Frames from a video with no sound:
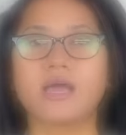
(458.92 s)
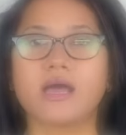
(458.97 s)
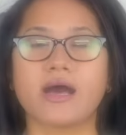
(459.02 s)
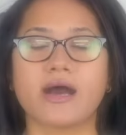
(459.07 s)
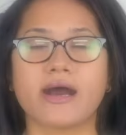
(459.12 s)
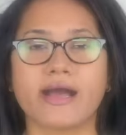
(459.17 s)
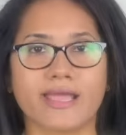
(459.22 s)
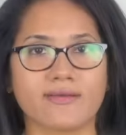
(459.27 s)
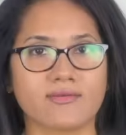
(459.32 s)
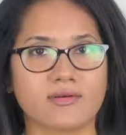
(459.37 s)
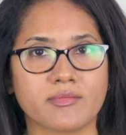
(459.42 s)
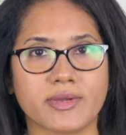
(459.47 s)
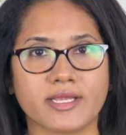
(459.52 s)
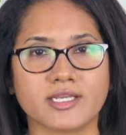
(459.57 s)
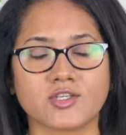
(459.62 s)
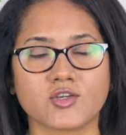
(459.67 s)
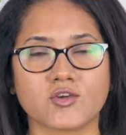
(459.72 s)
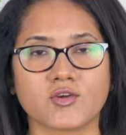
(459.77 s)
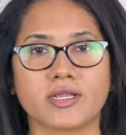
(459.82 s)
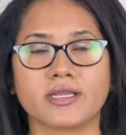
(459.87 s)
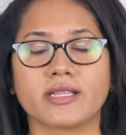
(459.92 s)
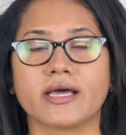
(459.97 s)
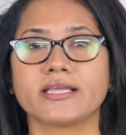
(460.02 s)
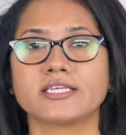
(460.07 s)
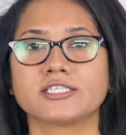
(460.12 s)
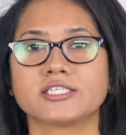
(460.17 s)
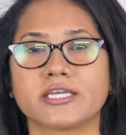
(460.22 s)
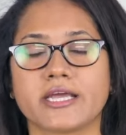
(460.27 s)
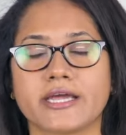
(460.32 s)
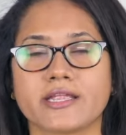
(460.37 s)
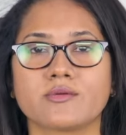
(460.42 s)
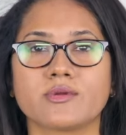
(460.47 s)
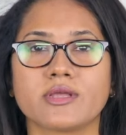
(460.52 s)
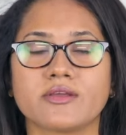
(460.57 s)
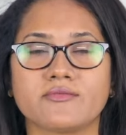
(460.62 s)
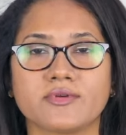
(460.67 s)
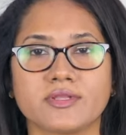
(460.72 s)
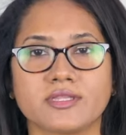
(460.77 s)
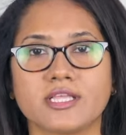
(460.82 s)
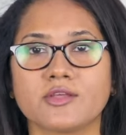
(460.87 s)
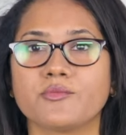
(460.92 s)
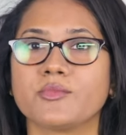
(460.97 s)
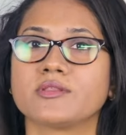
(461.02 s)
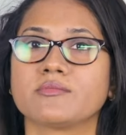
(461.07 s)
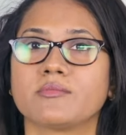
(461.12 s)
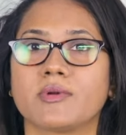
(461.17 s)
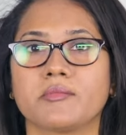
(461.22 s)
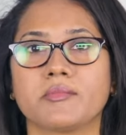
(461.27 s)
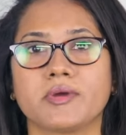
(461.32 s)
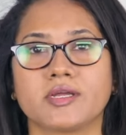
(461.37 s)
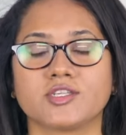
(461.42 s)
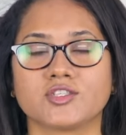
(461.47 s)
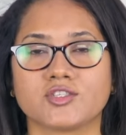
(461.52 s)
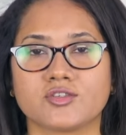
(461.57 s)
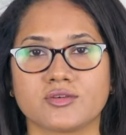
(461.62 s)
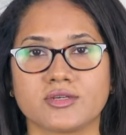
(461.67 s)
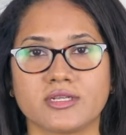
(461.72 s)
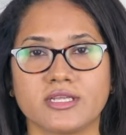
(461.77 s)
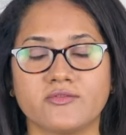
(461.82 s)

I have a mentor and I share everything with my mentor.